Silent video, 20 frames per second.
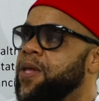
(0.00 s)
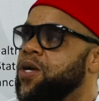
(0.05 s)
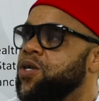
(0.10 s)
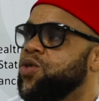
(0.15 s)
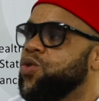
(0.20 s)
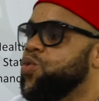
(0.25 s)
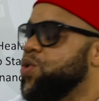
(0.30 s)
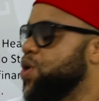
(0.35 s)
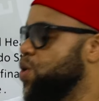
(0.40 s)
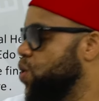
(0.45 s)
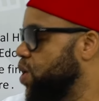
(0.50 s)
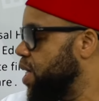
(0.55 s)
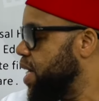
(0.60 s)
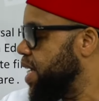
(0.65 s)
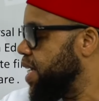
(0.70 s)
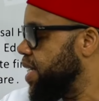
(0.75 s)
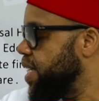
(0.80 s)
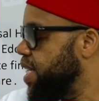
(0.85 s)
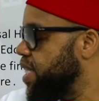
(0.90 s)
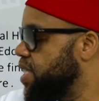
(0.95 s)
So we quickly
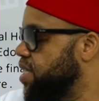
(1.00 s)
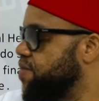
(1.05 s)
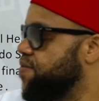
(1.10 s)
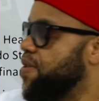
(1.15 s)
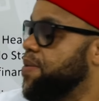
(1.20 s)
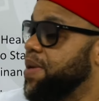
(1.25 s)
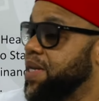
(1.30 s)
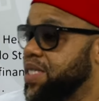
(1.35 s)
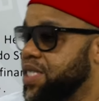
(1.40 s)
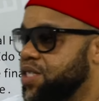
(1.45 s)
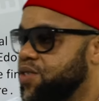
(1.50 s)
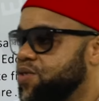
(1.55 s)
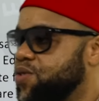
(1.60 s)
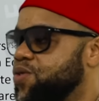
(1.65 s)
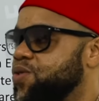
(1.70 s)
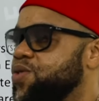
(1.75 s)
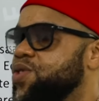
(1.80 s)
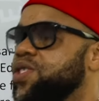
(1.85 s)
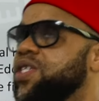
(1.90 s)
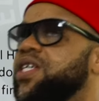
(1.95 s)
engaged the
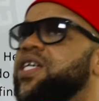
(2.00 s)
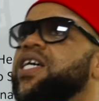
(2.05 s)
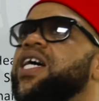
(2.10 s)
pharmaceuticals